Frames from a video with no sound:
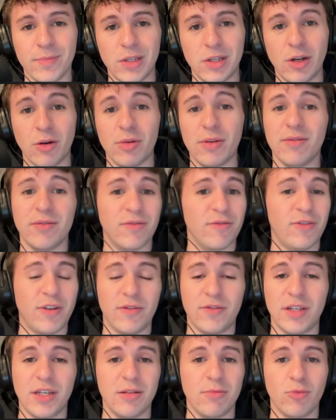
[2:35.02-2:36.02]
you know, even
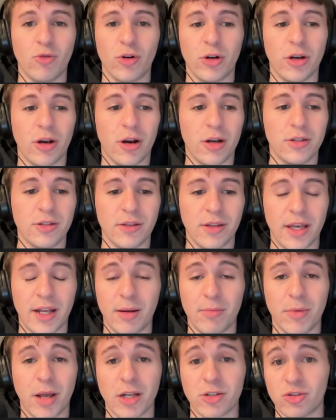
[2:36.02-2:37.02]
15 more yards on
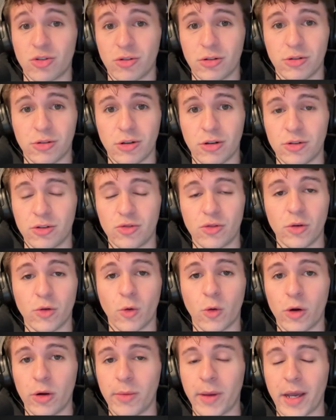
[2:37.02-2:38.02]
that, I'm not sure a third string
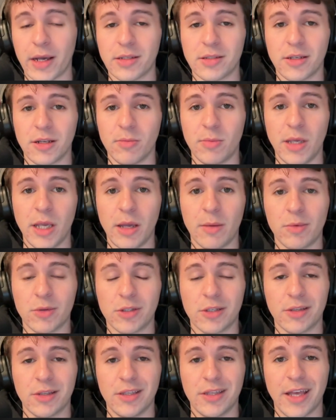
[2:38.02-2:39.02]
quarterback is going to be able
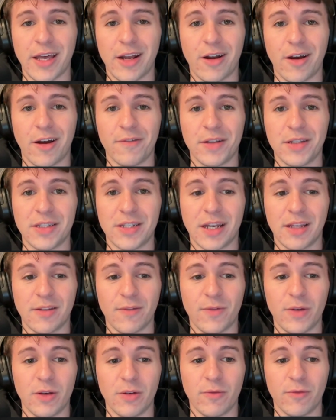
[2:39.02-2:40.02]
to lead that offense down
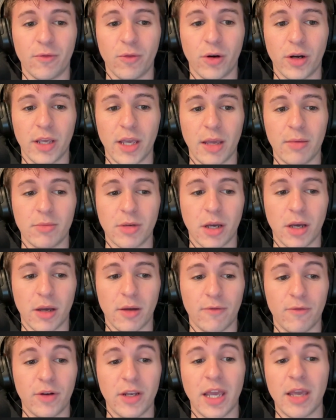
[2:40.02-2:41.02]
the field for a game time,
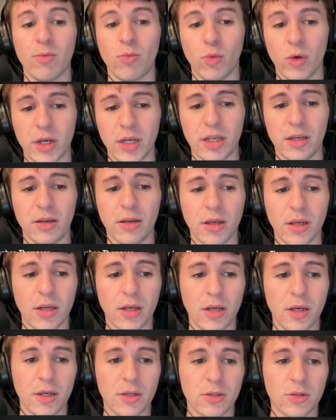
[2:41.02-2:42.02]
for game winning
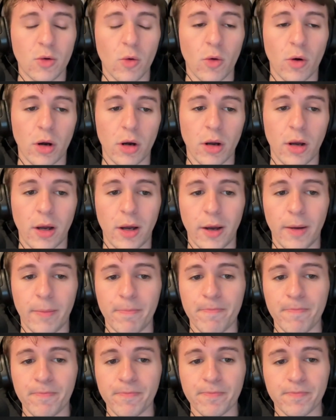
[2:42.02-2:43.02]
score.
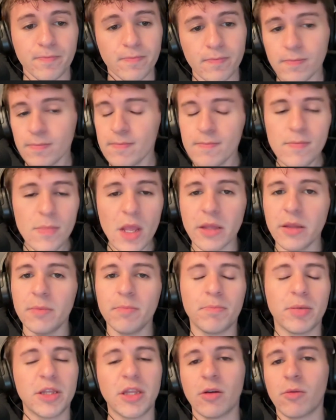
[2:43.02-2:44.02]

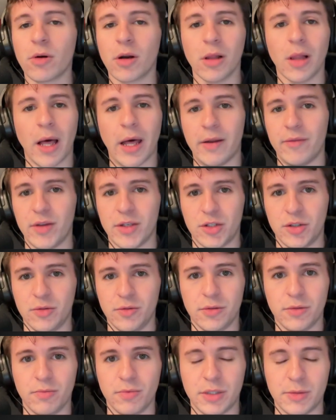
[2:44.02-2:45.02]
But there were a lot of
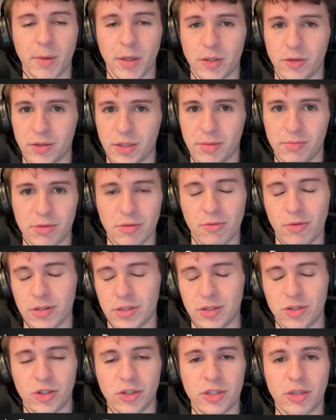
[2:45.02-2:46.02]
issues with special teams. It
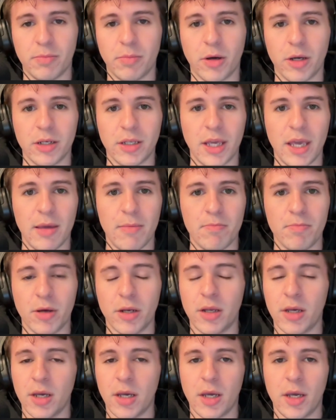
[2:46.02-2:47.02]
wasn't just the punt game,
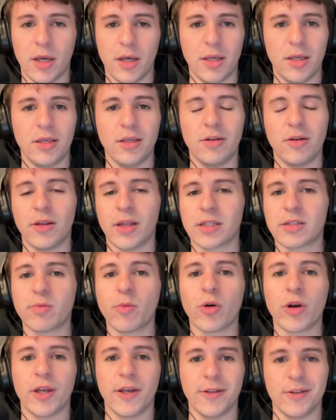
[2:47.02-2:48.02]
but, you know, that's
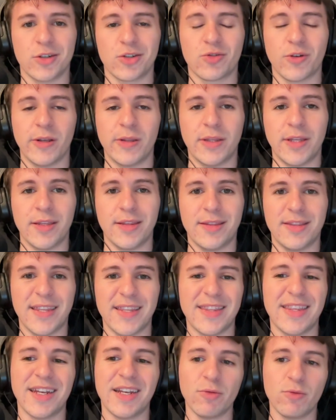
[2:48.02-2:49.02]
more to illustrate
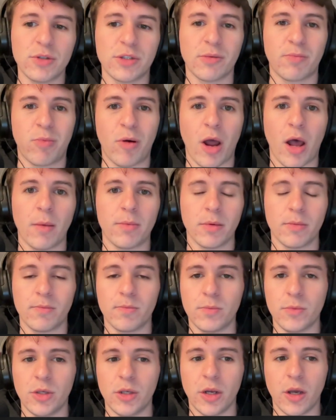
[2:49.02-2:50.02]
that it was a
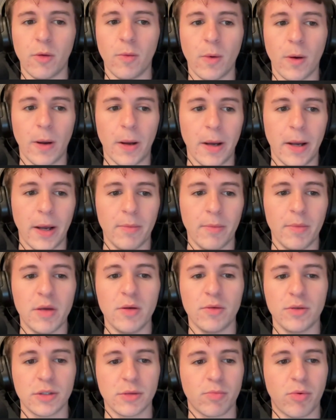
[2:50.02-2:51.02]
problem. You know,
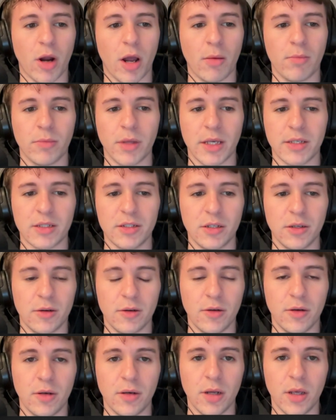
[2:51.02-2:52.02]
it was a problem last
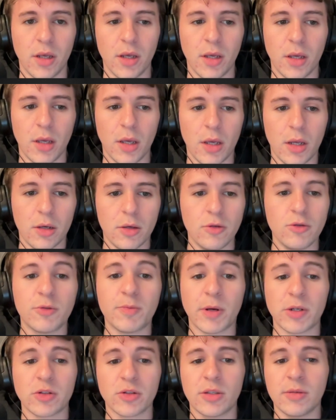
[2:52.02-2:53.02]
year, and new
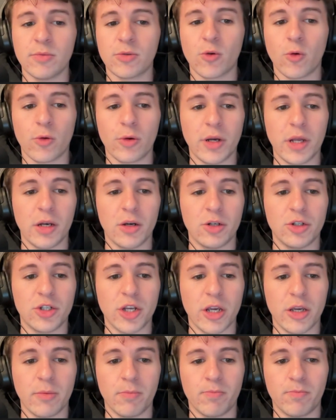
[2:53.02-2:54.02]
special teams coordinator
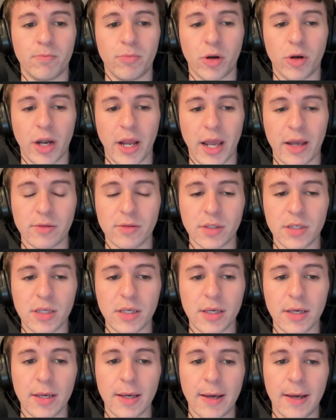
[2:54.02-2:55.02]
Jake
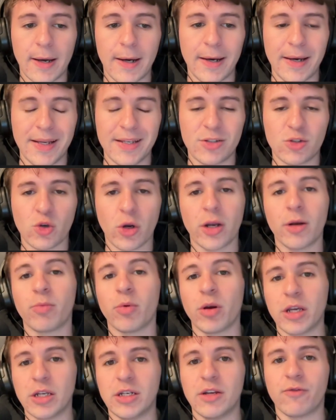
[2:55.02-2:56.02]
Bernowski is trying to
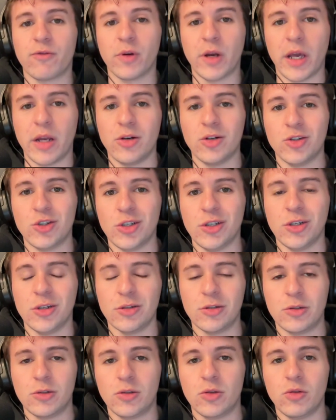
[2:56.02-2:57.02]
bring a different energy
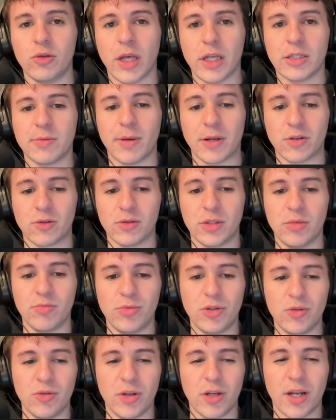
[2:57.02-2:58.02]
to that special
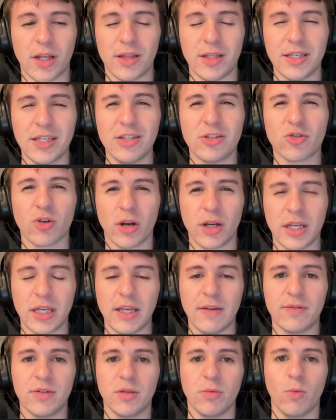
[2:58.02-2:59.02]
teams unit. I think he's trying to
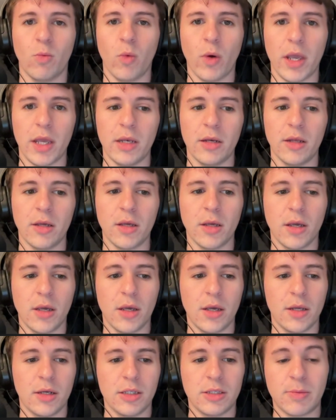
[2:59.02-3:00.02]
give some weight
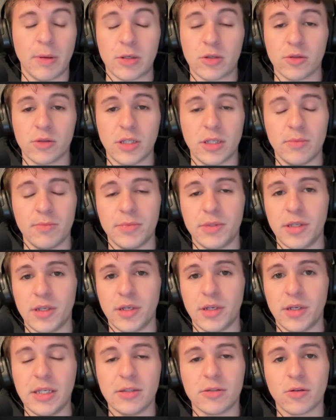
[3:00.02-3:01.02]
special teams,
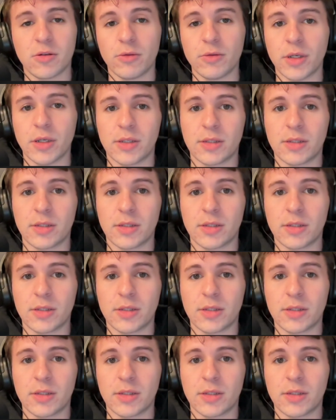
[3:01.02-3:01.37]
and he told